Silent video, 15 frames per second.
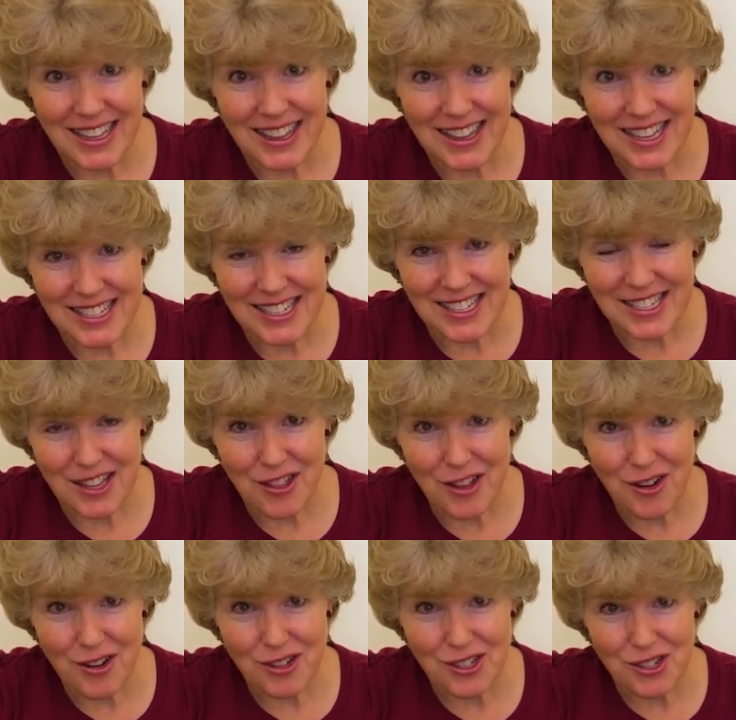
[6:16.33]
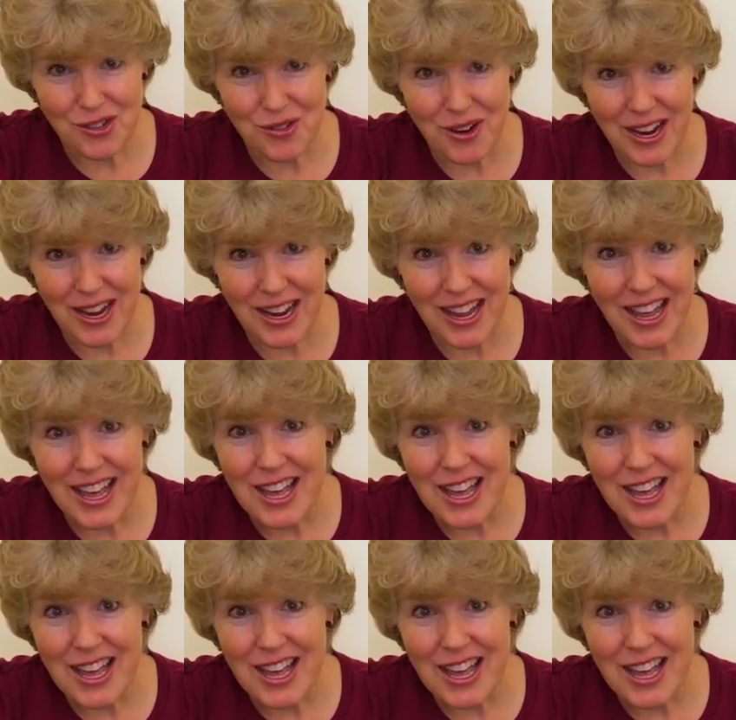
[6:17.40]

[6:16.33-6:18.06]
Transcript: This is the 3rd string.